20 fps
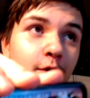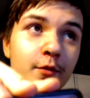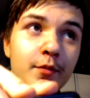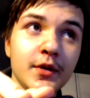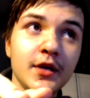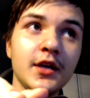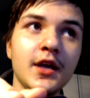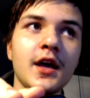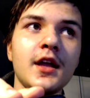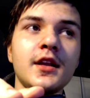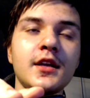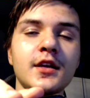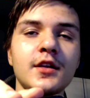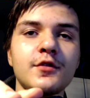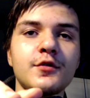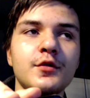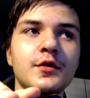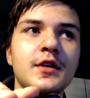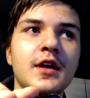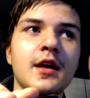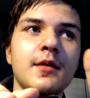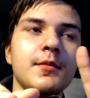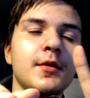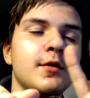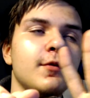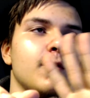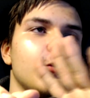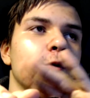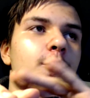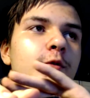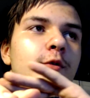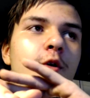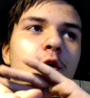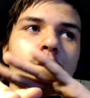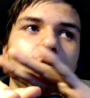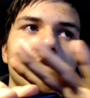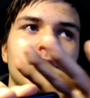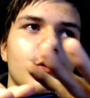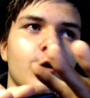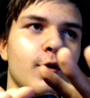getting into gaming mode.
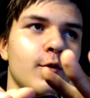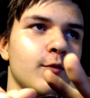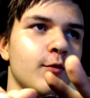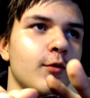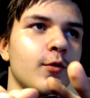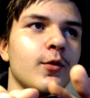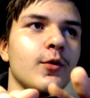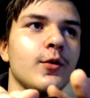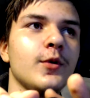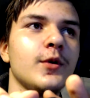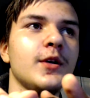Don't worry,